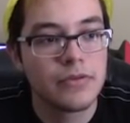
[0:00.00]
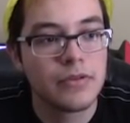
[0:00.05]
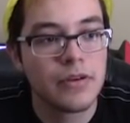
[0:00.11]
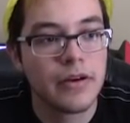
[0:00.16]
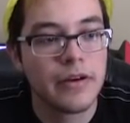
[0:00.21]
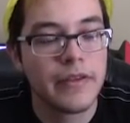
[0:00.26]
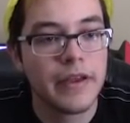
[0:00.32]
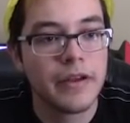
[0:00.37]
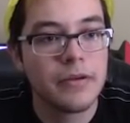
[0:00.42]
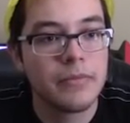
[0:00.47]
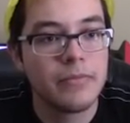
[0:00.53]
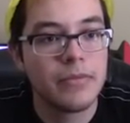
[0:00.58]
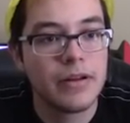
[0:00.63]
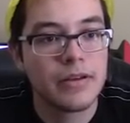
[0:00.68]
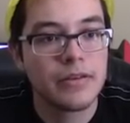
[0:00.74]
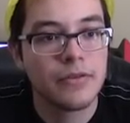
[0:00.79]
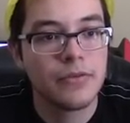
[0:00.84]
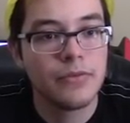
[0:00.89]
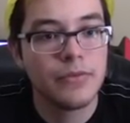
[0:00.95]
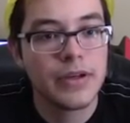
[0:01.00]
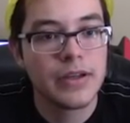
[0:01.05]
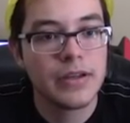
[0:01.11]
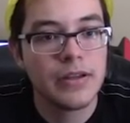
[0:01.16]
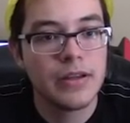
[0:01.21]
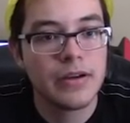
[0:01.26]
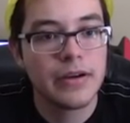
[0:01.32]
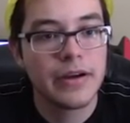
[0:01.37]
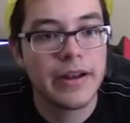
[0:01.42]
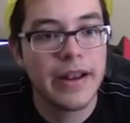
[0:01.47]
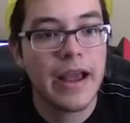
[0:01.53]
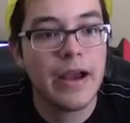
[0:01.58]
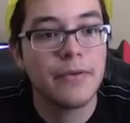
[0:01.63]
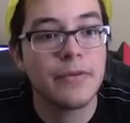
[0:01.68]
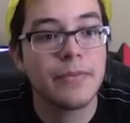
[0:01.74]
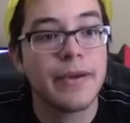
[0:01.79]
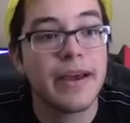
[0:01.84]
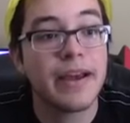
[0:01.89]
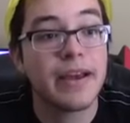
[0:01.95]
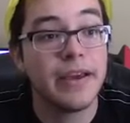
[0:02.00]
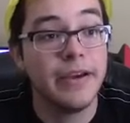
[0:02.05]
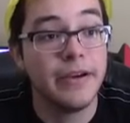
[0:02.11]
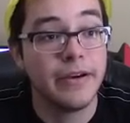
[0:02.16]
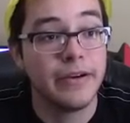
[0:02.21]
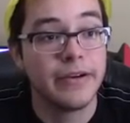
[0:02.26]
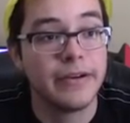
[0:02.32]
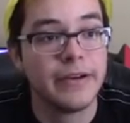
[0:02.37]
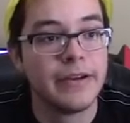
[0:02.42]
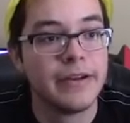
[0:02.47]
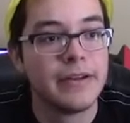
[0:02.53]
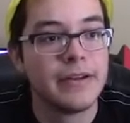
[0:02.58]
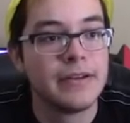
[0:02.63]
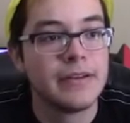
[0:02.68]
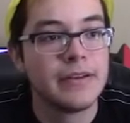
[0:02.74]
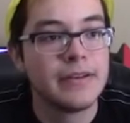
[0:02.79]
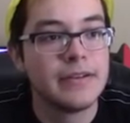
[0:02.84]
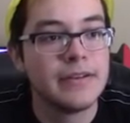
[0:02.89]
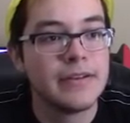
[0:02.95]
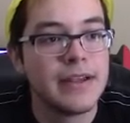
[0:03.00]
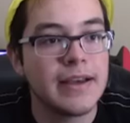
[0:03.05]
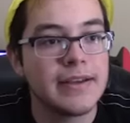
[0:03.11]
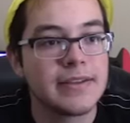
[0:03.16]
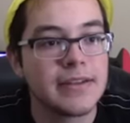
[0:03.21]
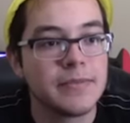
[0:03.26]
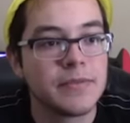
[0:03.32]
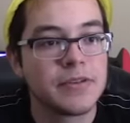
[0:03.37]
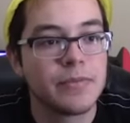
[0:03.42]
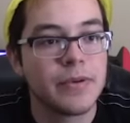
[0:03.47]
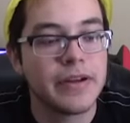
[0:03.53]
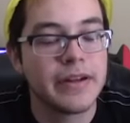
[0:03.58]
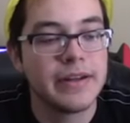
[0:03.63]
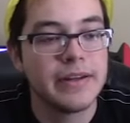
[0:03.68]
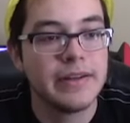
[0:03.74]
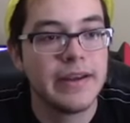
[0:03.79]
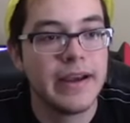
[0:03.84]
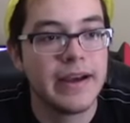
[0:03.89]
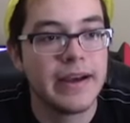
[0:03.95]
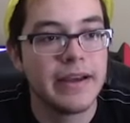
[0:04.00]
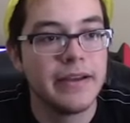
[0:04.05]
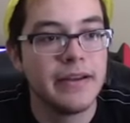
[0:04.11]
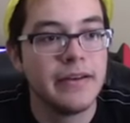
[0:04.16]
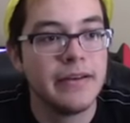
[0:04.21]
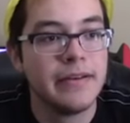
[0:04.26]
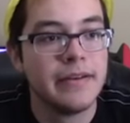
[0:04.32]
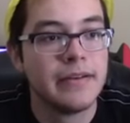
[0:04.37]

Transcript: Alright, that'll block the wiggler. And now we're back here. Exact same spot I died.